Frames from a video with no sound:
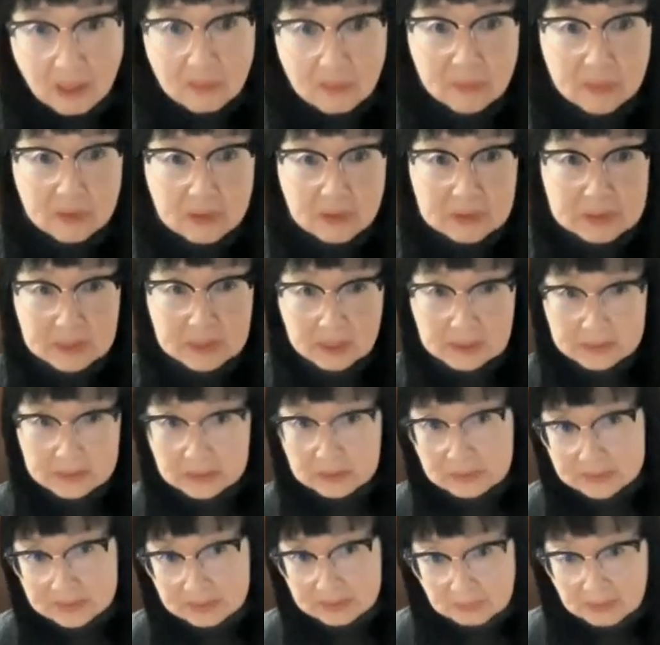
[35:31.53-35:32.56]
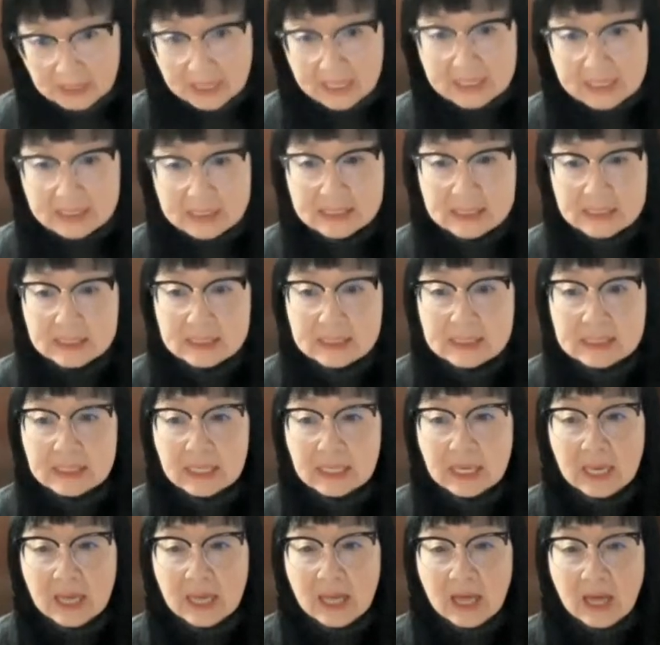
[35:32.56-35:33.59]
There's also some cases.
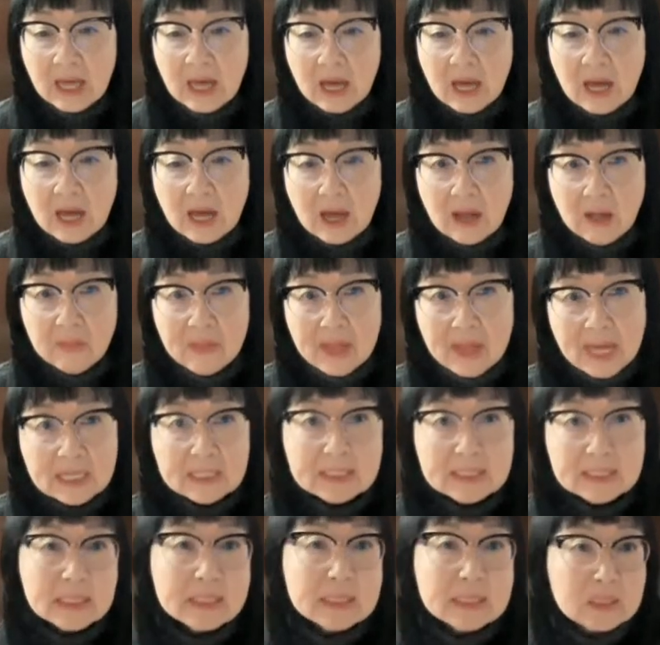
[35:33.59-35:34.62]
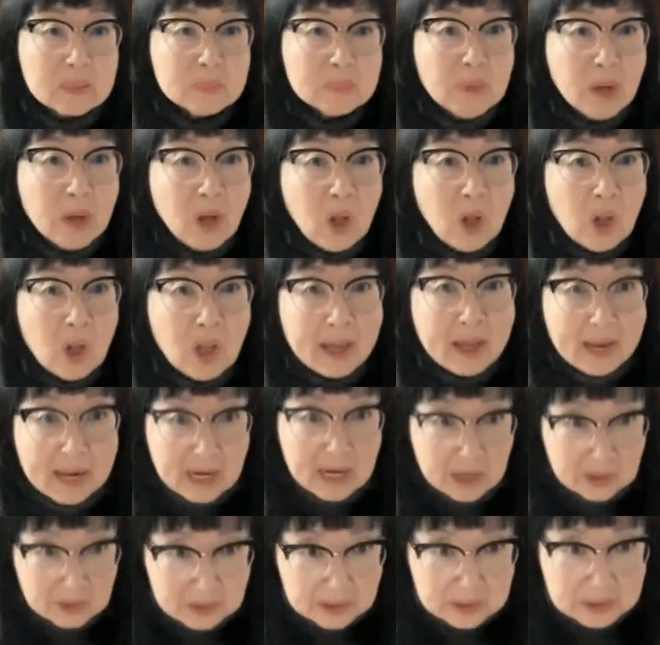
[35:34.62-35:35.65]
That is a small
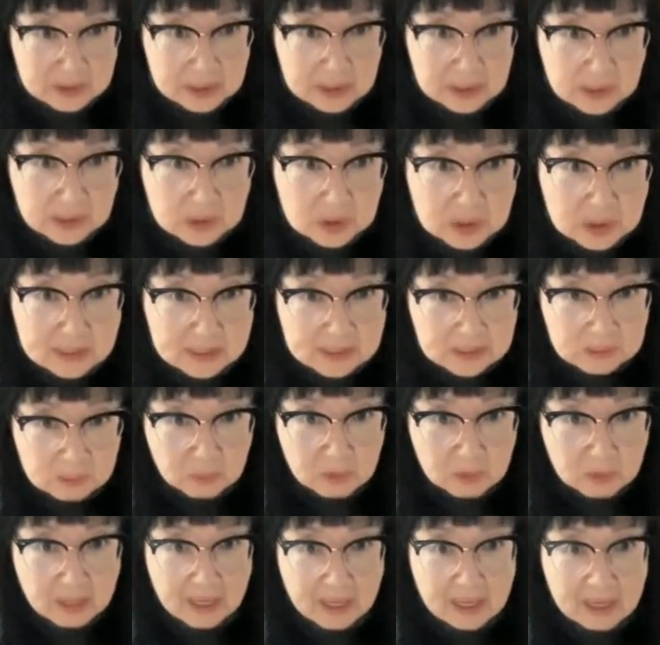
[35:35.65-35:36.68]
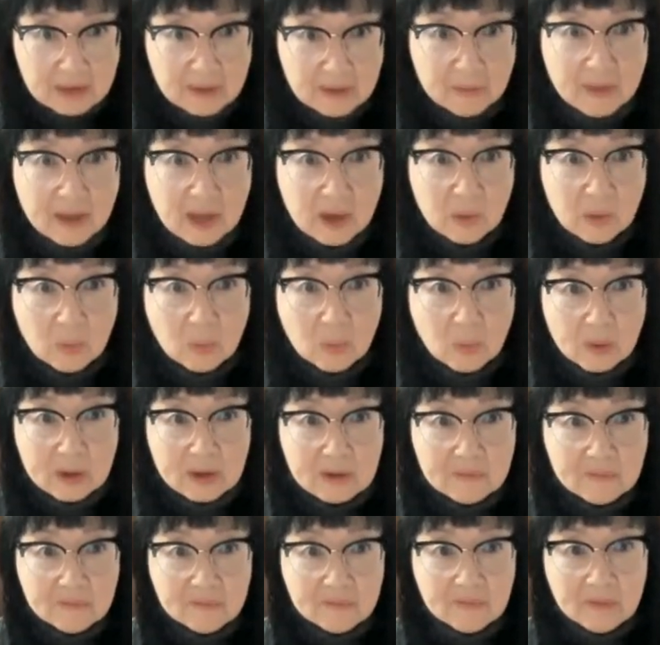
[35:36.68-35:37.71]
heritage display that
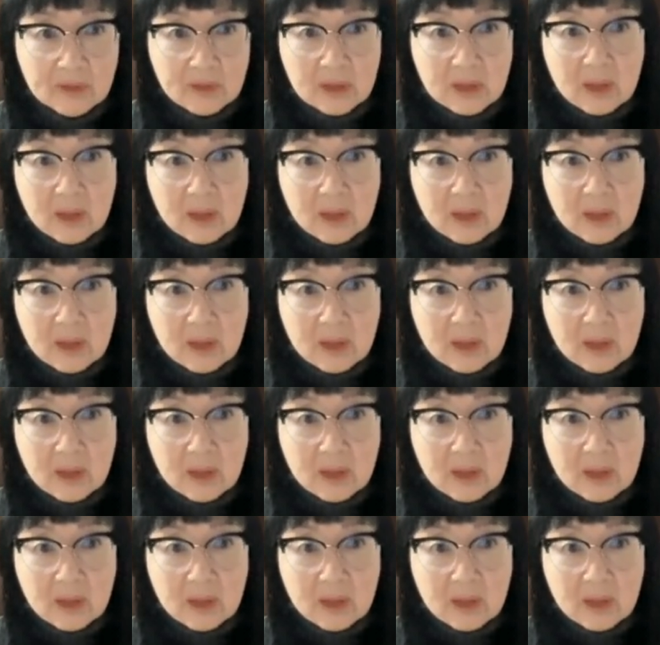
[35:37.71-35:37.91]
we've